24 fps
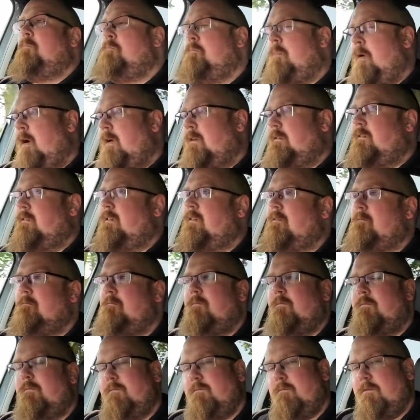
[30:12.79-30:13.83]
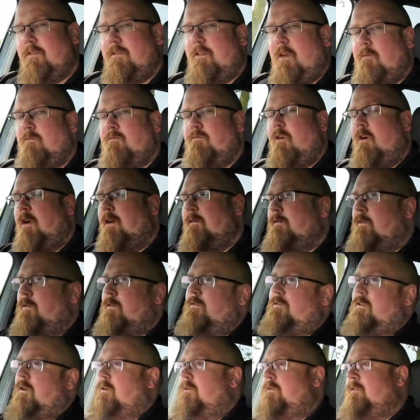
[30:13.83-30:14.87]
But some rivals
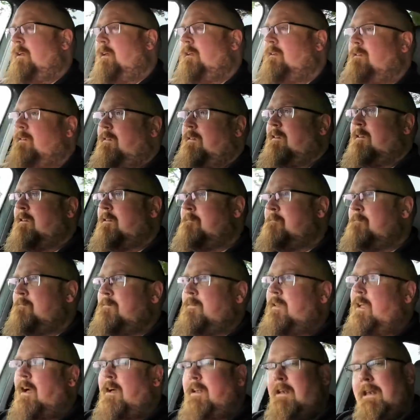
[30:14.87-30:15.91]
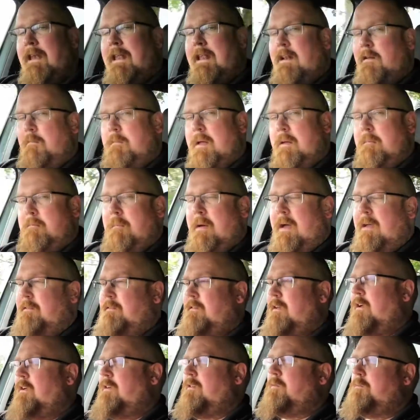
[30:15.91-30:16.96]
do things a little bit
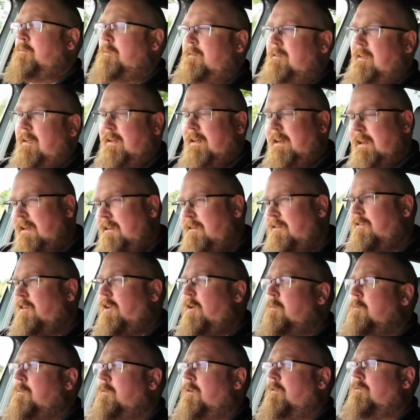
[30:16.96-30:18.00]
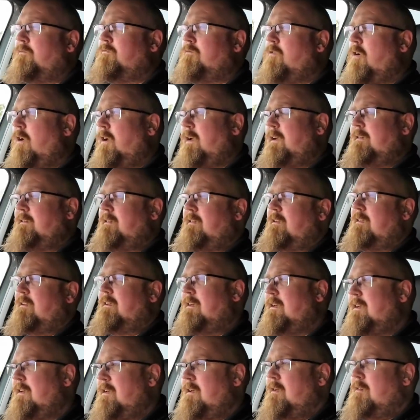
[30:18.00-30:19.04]
better, particularly in terms of ride.
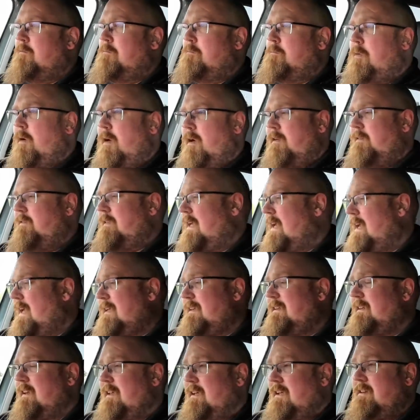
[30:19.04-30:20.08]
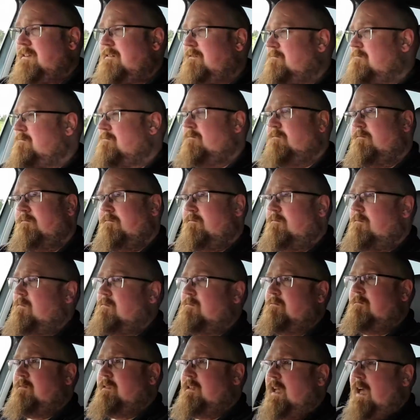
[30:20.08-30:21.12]
But the
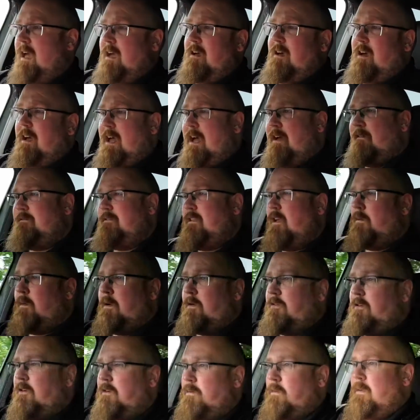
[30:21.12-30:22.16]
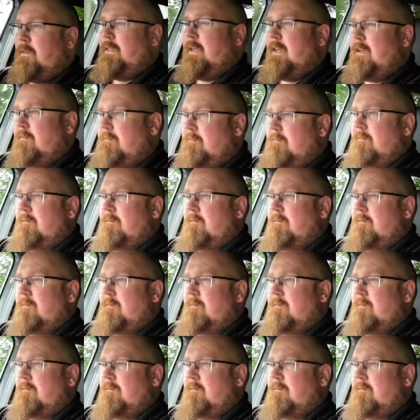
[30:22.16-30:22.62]
handling, yeah, I have no issues with it.